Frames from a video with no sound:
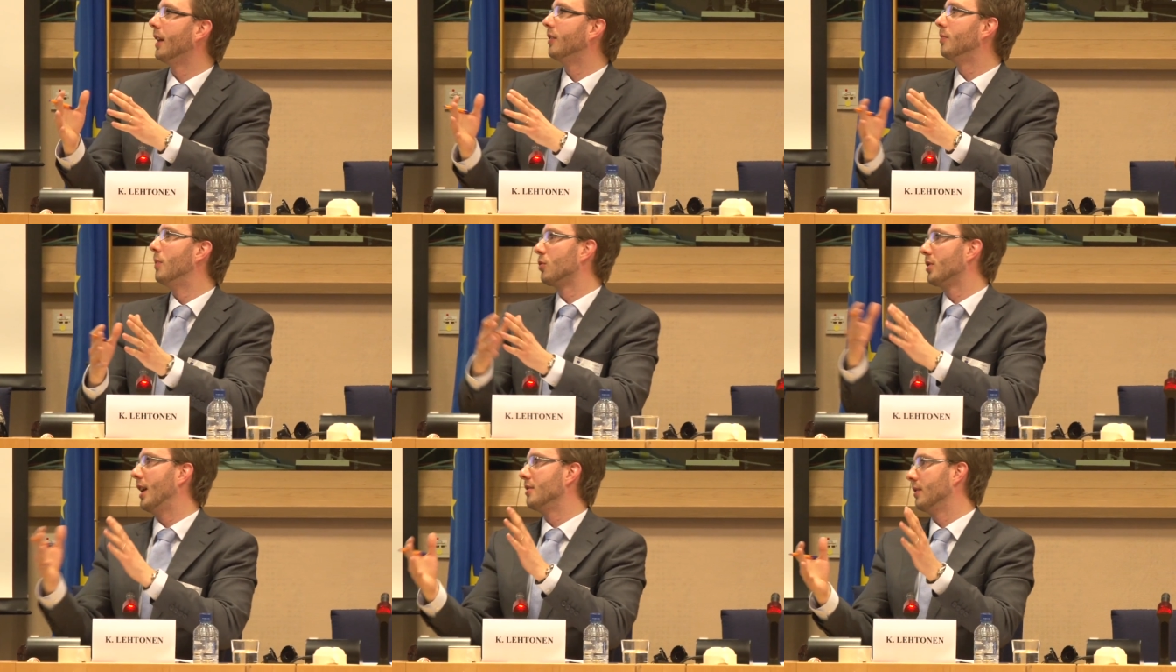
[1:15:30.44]
at both
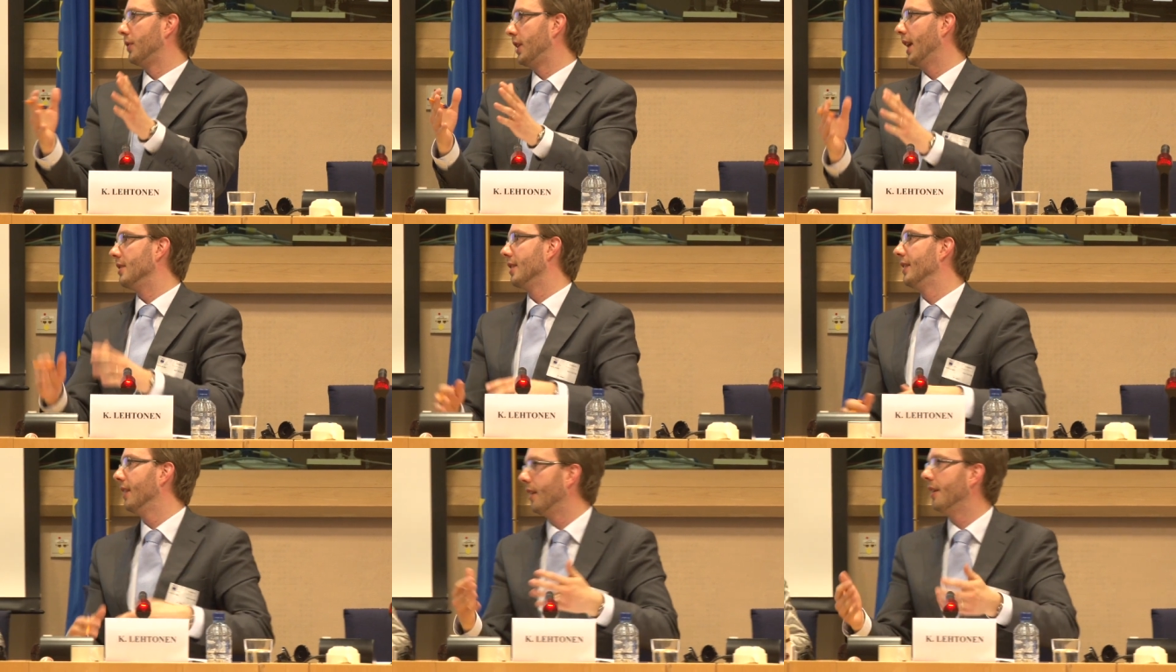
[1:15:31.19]
sides of the case,
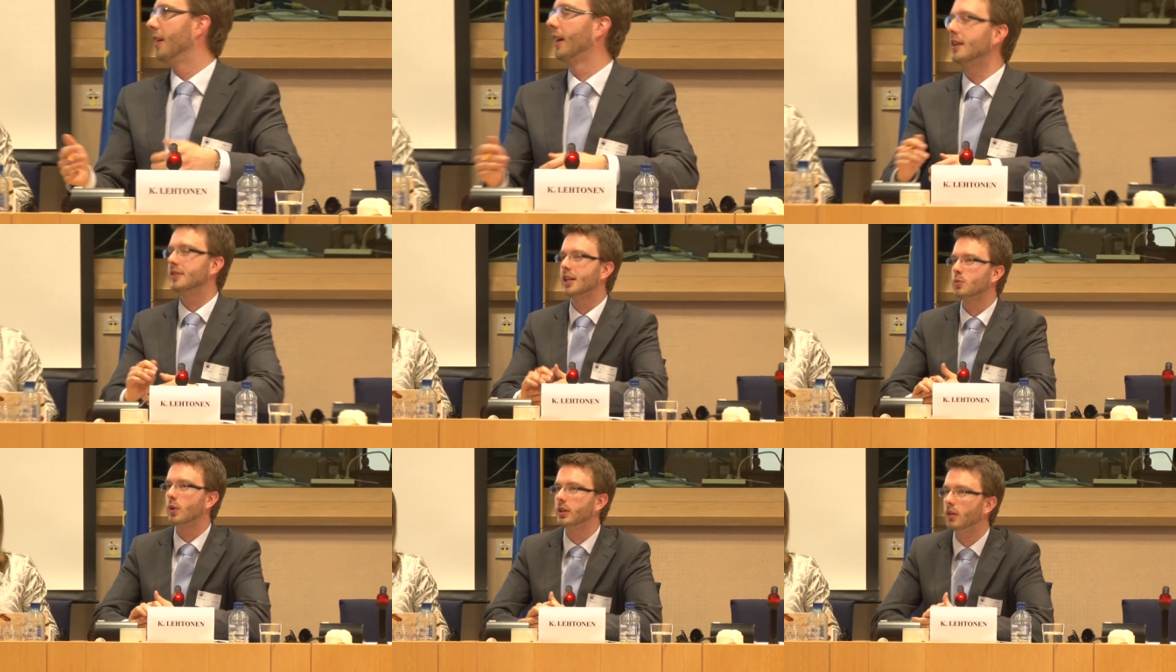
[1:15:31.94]
and I guess
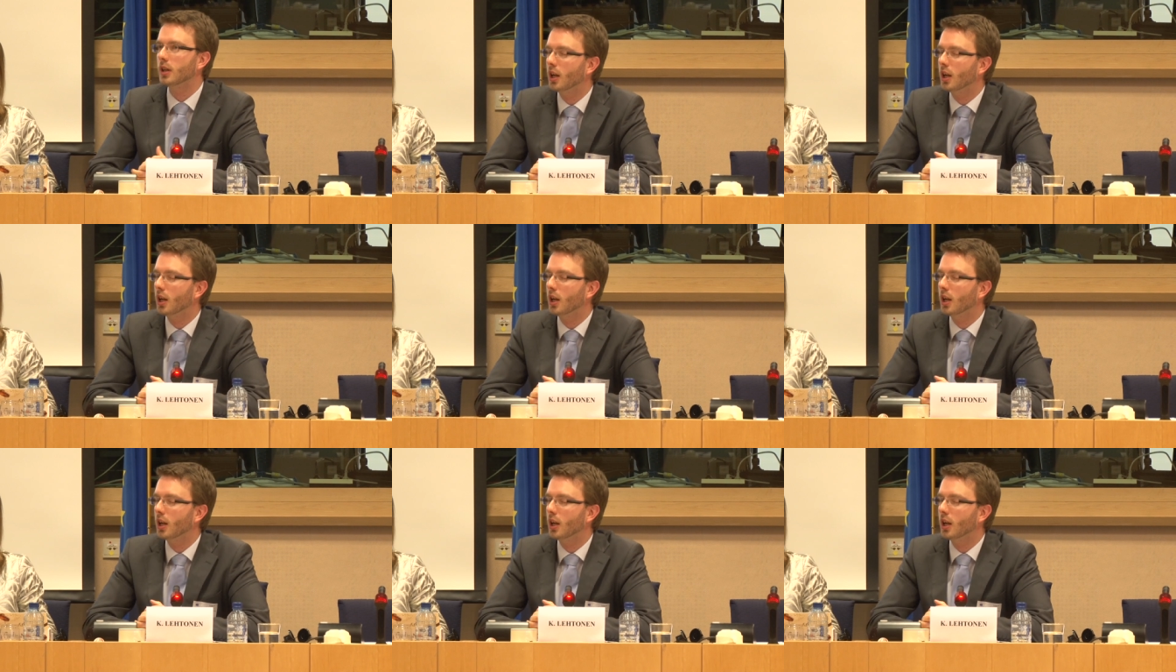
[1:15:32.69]
that's what